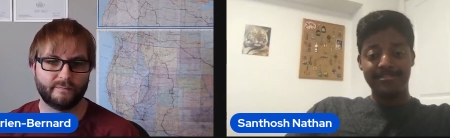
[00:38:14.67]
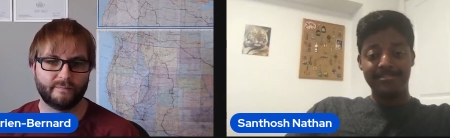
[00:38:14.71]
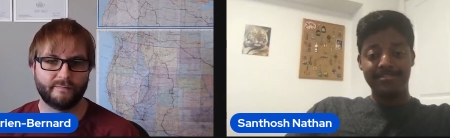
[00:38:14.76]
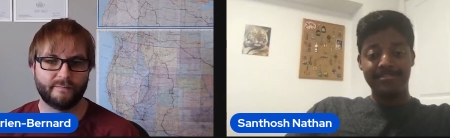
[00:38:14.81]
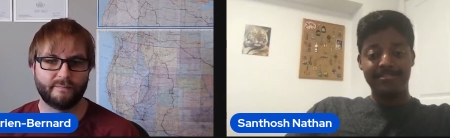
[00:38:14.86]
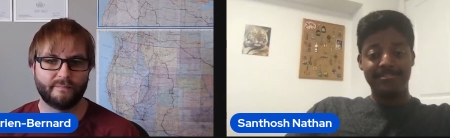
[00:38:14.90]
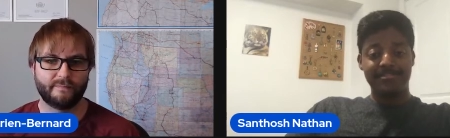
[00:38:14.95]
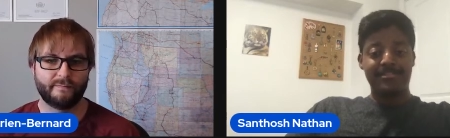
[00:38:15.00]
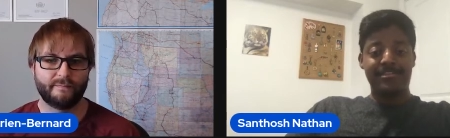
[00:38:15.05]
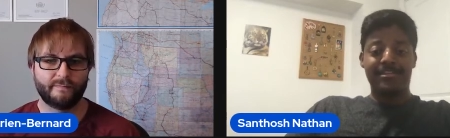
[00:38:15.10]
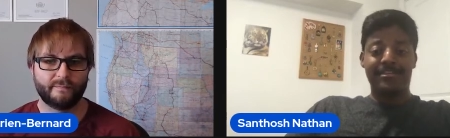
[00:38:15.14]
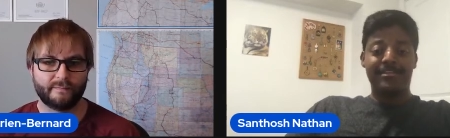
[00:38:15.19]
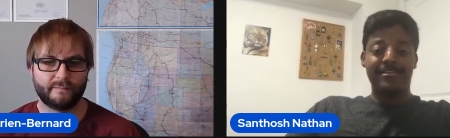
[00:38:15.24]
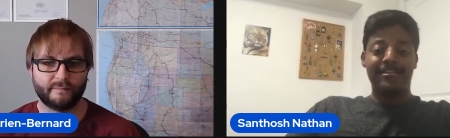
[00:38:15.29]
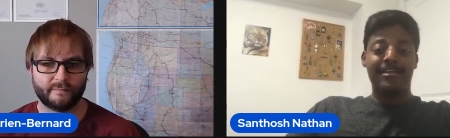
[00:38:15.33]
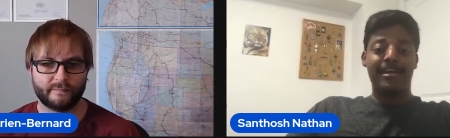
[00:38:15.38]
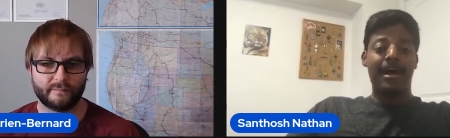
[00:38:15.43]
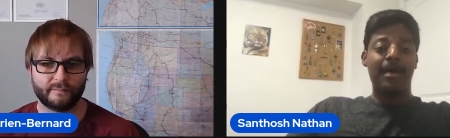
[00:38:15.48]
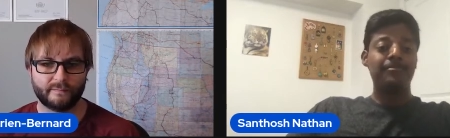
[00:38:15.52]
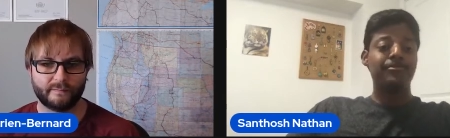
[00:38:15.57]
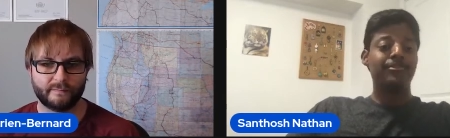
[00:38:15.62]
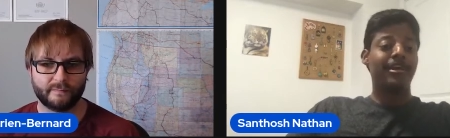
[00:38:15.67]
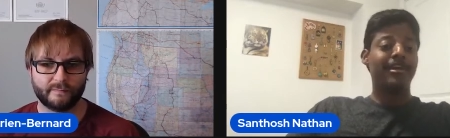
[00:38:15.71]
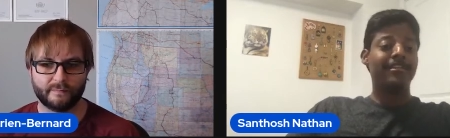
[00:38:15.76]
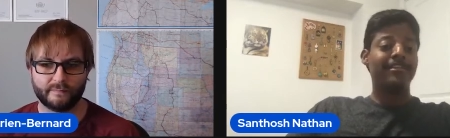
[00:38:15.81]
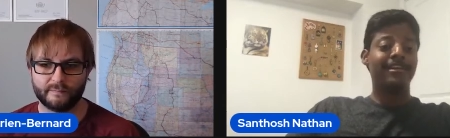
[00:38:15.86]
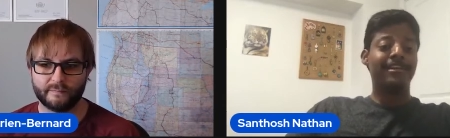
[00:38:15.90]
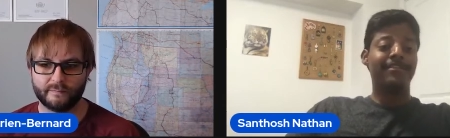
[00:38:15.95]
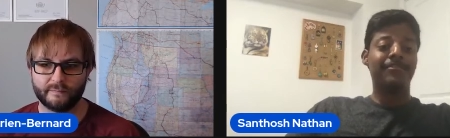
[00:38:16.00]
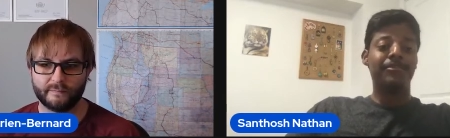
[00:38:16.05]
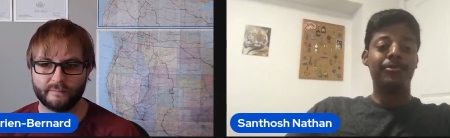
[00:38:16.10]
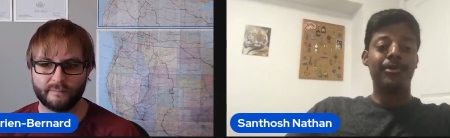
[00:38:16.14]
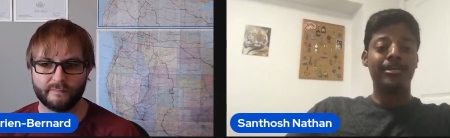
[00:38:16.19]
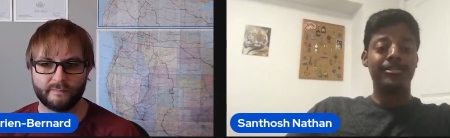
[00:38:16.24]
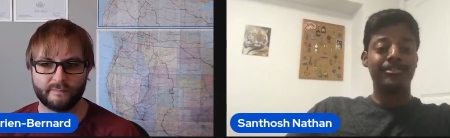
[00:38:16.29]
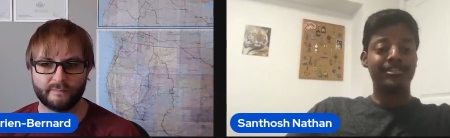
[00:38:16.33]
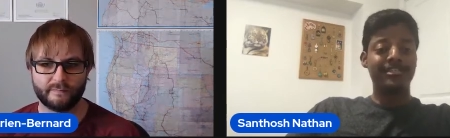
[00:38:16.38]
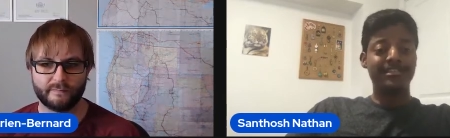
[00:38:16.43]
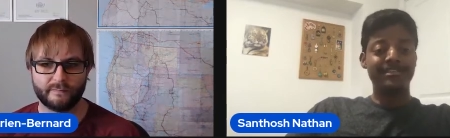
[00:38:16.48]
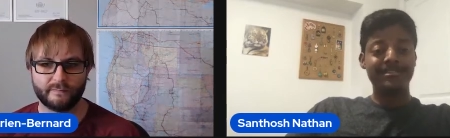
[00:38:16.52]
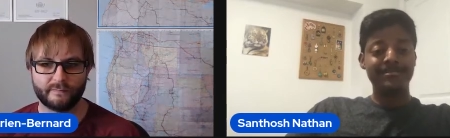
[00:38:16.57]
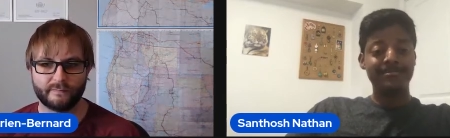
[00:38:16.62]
Speaker 1: let's see. I'm trying to think of a question.